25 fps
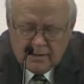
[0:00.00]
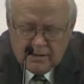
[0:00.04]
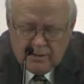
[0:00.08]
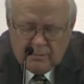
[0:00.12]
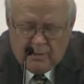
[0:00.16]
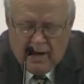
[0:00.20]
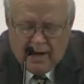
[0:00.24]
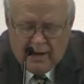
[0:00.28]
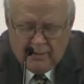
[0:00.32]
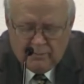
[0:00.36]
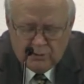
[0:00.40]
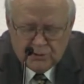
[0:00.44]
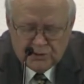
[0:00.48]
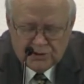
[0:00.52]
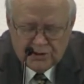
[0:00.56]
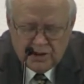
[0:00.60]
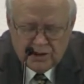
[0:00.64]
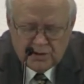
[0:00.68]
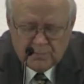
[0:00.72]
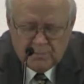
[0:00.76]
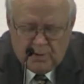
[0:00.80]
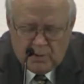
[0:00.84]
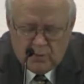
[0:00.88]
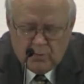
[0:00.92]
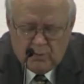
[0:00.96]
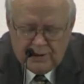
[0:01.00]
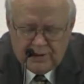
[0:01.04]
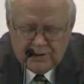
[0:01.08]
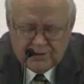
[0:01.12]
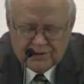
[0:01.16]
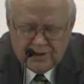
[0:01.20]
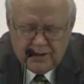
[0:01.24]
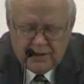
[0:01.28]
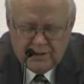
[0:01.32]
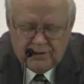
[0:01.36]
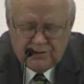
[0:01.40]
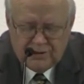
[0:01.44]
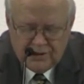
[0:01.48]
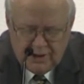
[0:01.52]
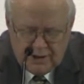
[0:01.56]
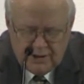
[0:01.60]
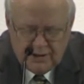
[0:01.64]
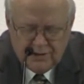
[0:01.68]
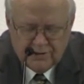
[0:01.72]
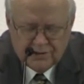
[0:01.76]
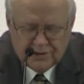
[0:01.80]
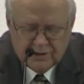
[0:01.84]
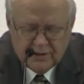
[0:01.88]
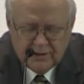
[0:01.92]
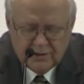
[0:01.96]
The Bible says, but we see
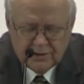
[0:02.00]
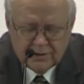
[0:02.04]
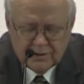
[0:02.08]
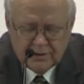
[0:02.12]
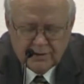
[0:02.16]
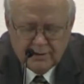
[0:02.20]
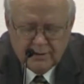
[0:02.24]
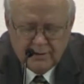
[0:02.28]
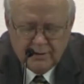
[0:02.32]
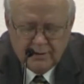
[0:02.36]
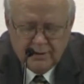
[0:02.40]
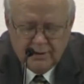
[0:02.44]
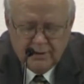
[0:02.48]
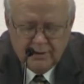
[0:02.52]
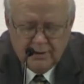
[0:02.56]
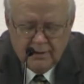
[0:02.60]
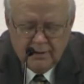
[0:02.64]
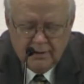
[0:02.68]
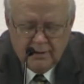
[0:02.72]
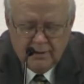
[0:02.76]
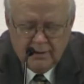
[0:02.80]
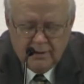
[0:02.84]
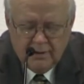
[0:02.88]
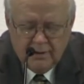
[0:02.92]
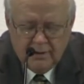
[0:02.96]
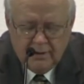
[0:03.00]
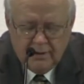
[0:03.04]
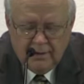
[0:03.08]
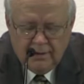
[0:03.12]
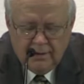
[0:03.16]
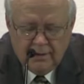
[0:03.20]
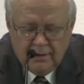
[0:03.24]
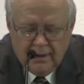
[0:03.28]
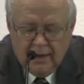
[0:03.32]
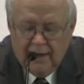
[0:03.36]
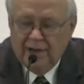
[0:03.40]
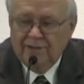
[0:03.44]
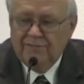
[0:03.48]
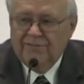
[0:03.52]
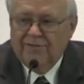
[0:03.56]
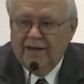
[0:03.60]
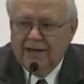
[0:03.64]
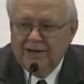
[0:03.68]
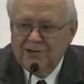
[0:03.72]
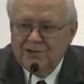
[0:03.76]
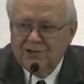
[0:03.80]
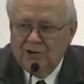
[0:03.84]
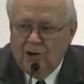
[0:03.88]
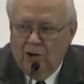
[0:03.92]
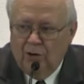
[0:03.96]
Jesus. Hey,
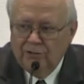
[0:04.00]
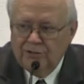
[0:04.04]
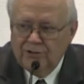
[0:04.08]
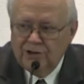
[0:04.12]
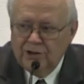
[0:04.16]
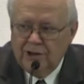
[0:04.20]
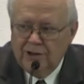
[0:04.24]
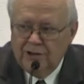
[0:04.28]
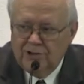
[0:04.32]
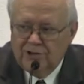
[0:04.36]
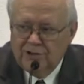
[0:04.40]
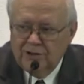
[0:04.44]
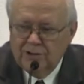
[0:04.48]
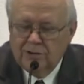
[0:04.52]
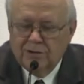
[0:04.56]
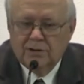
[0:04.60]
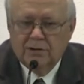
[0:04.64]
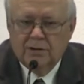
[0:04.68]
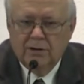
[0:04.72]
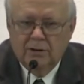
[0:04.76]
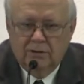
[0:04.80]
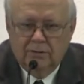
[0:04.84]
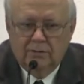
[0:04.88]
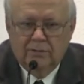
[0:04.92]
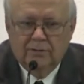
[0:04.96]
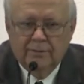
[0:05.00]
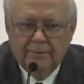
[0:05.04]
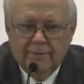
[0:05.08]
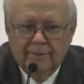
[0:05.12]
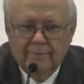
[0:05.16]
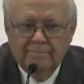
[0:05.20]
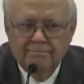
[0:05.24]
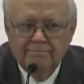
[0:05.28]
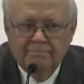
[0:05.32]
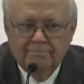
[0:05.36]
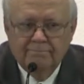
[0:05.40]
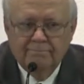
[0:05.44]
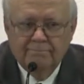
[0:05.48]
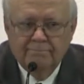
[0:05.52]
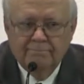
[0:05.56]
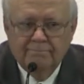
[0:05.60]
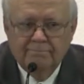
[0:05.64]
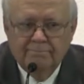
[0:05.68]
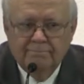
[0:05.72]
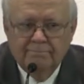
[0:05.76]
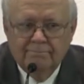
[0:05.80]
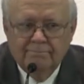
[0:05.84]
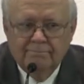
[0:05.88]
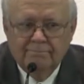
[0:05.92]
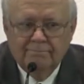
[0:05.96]
they saw Jesus too.
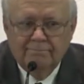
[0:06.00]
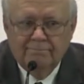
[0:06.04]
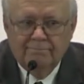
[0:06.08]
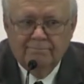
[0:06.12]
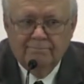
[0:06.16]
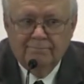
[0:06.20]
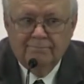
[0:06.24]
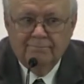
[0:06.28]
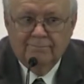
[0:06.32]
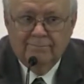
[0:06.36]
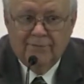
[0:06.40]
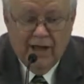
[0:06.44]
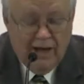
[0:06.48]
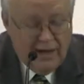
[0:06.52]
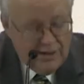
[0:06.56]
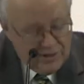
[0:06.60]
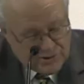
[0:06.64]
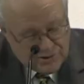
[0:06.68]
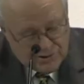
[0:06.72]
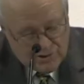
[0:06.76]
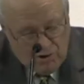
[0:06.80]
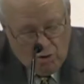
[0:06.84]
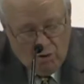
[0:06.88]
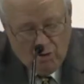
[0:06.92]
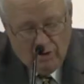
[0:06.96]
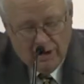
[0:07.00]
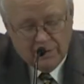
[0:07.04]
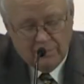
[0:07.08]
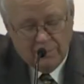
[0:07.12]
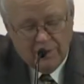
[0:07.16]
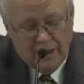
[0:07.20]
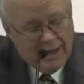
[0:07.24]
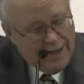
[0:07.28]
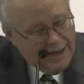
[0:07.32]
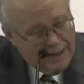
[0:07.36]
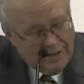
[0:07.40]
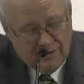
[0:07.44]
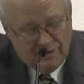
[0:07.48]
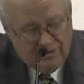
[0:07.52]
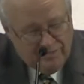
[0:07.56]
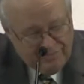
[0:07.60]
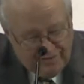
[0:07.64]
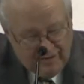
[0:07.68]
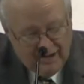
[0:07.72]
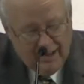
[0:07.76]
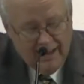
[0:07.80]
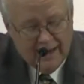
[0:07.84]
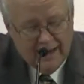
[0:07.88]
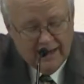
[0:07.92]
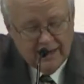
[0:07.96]
They saw him in the
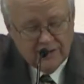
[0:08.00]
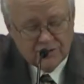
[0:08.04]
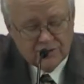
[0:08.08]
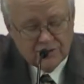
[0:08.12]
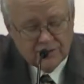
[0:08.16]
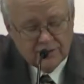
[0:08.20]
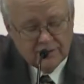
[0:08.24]
flesh.